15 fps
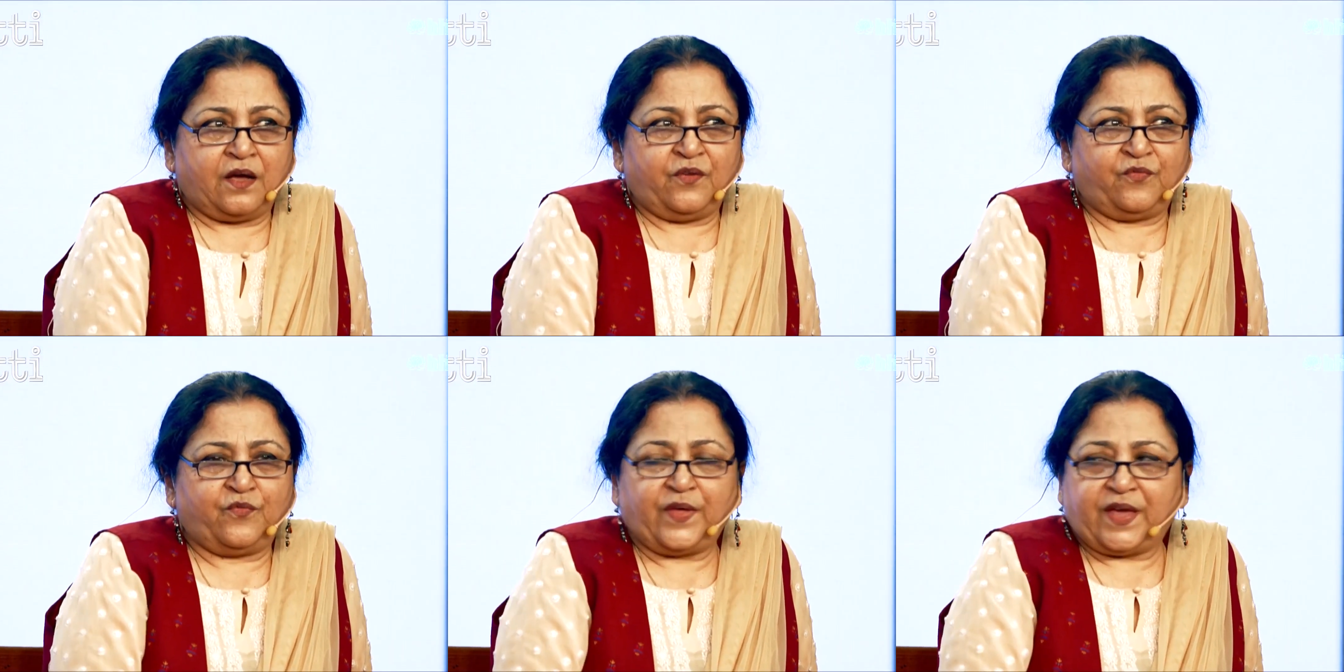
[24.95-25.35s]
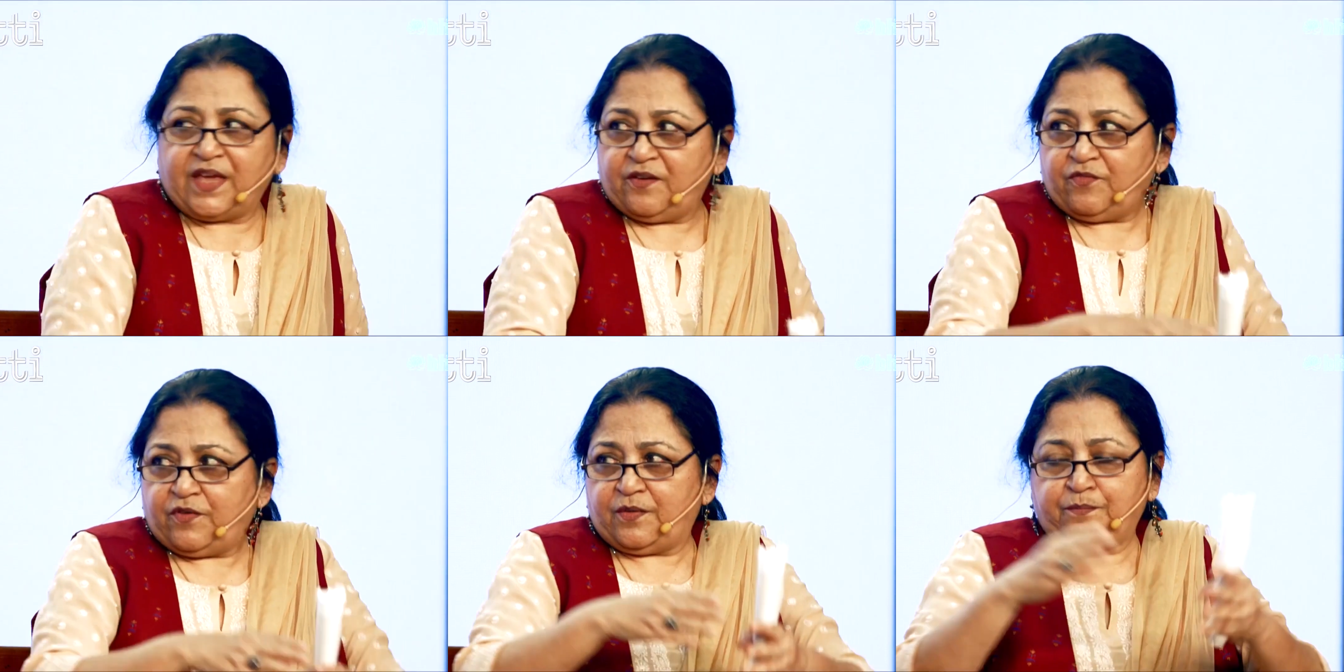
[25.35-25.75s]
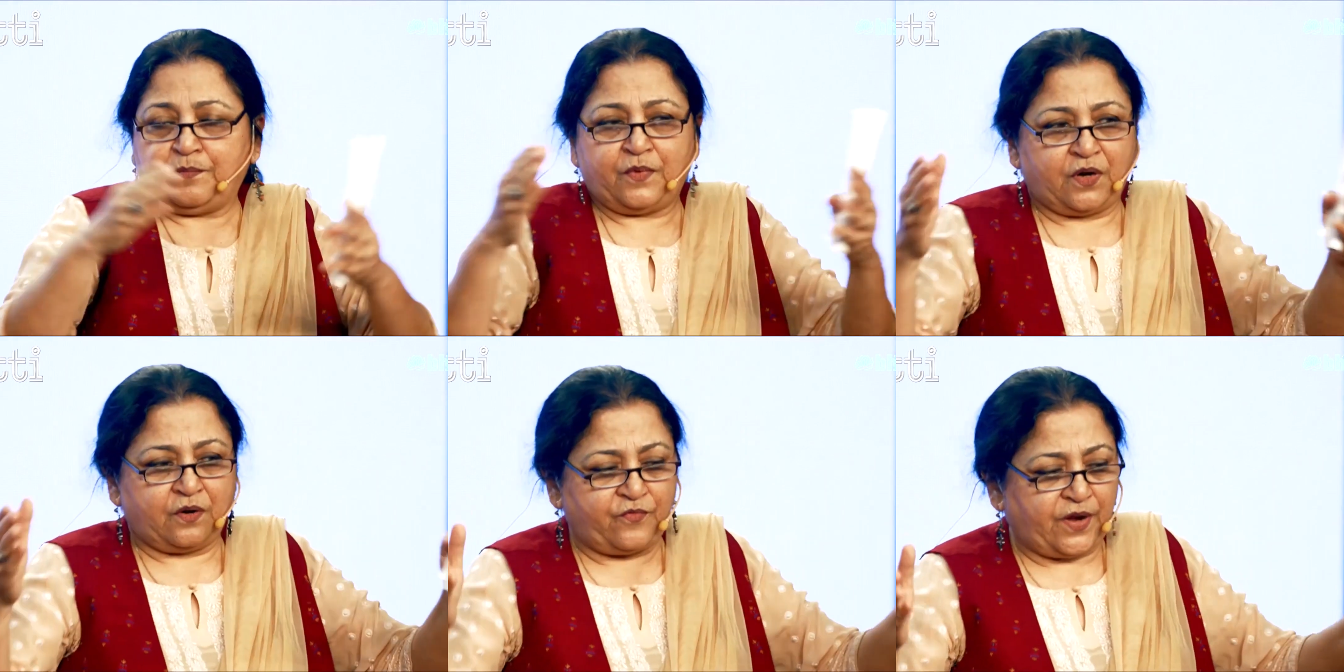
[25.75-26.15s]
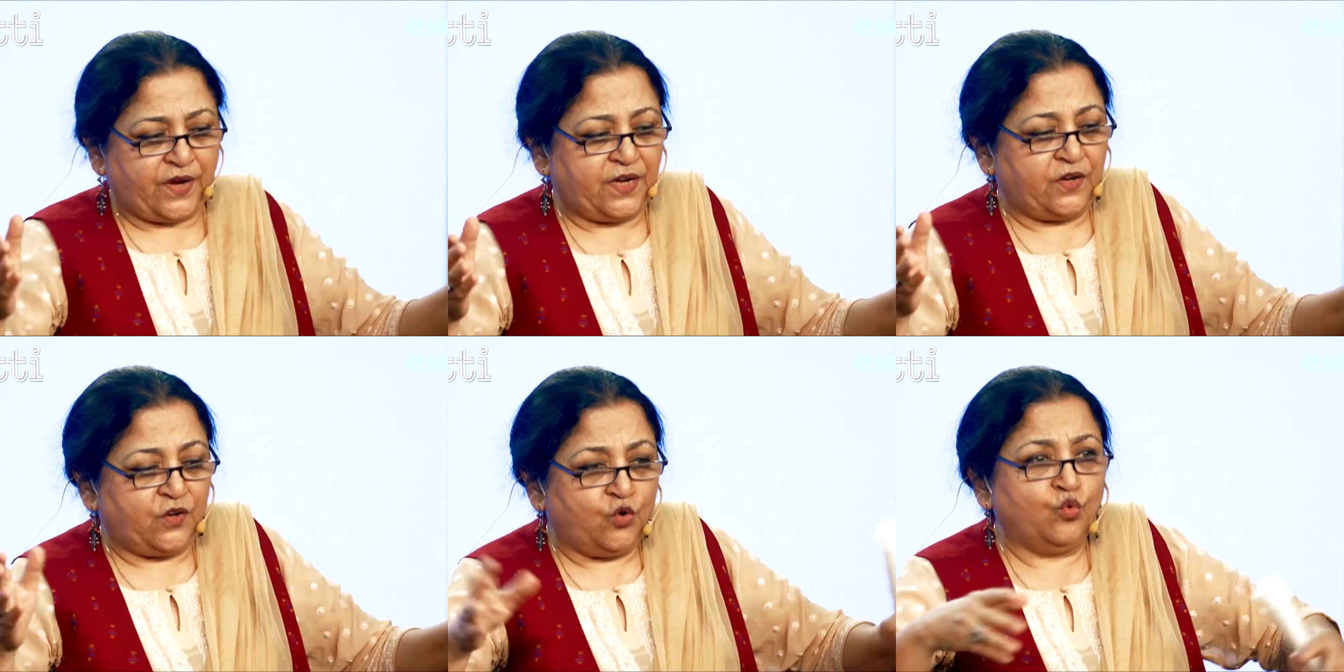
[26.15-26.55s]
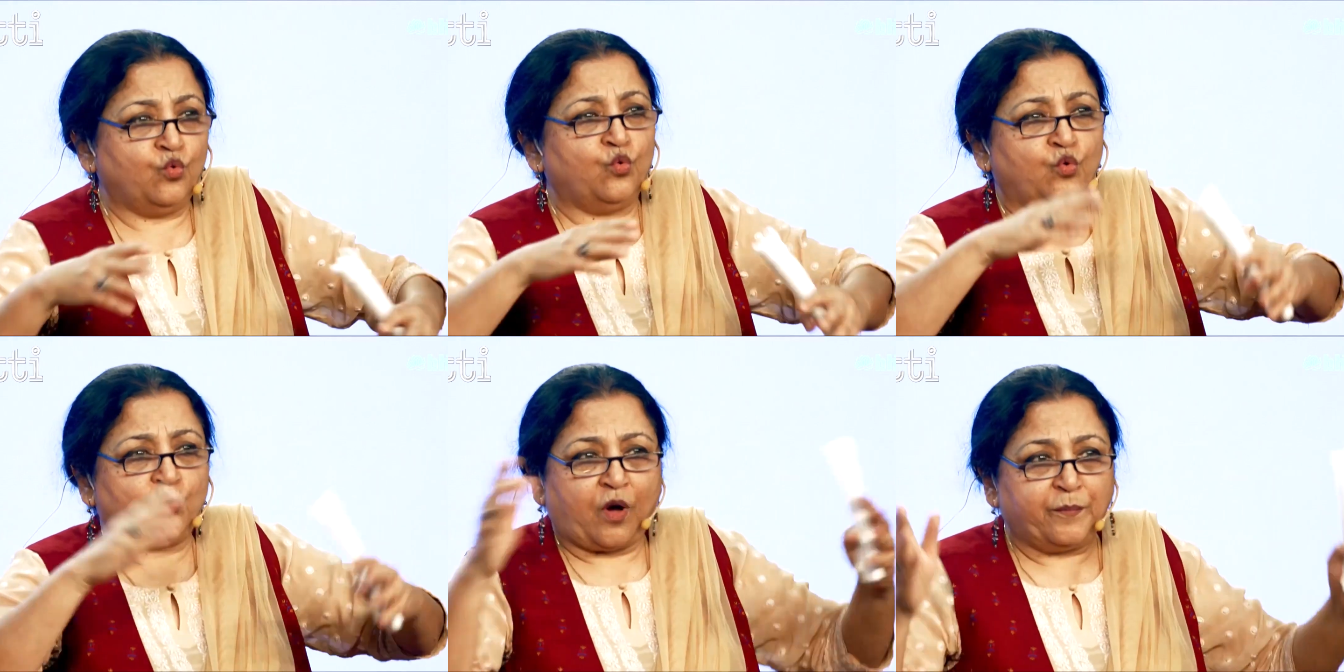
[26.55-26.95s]
if they give him a very
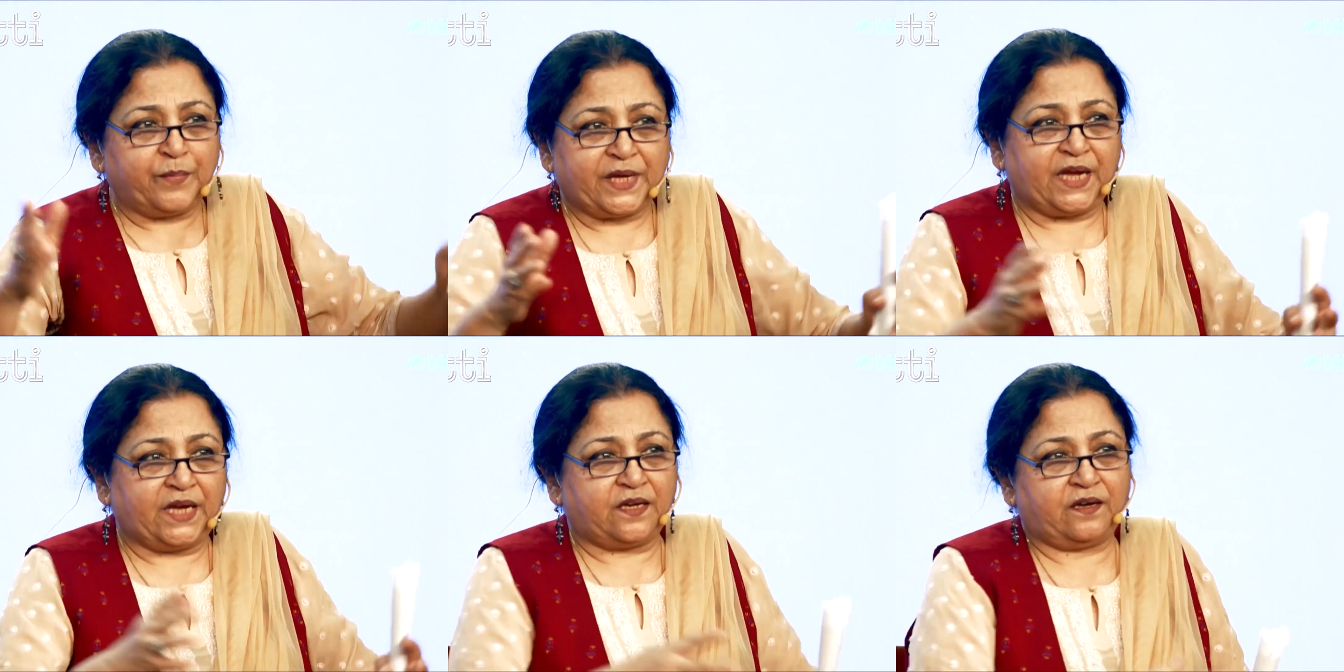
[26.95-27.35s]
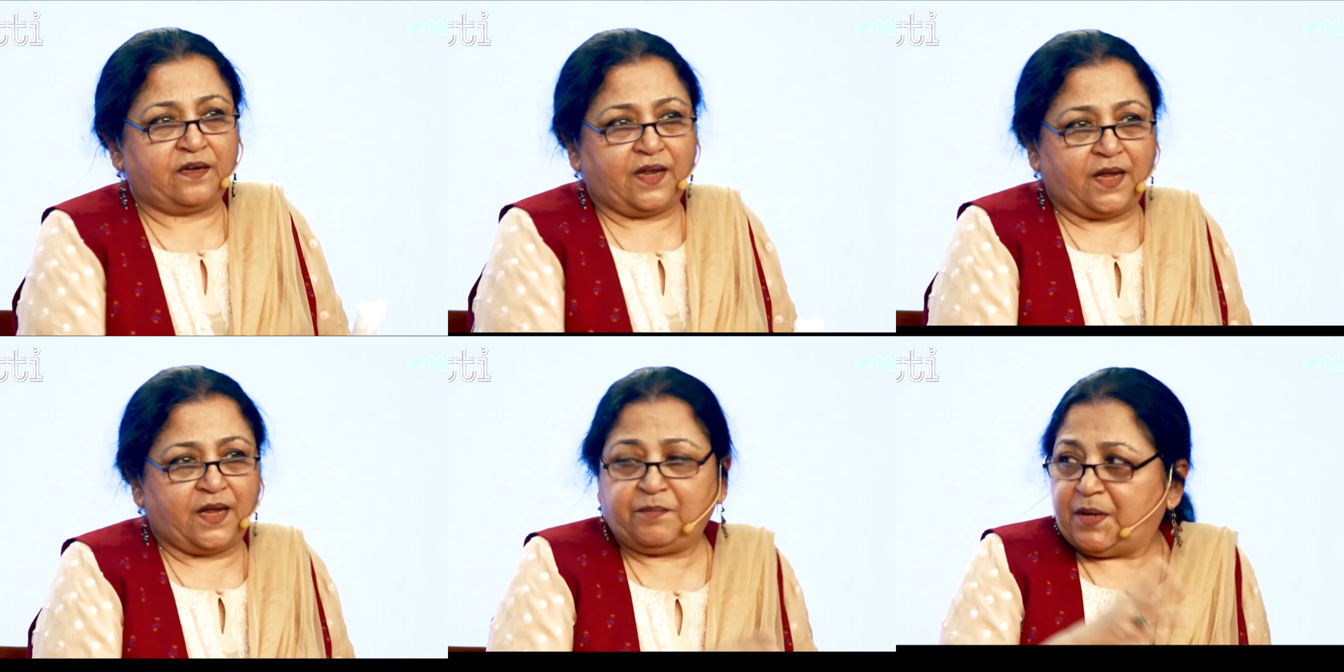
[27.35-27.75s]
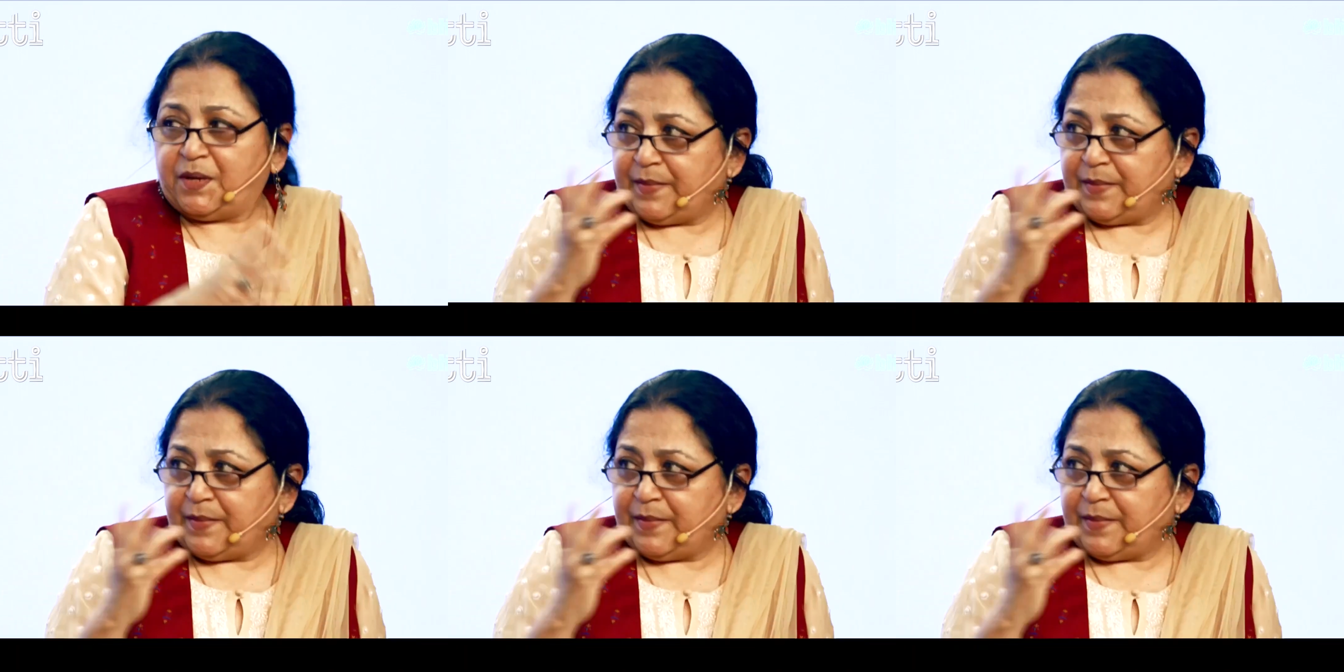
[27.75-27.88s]
new complicated name,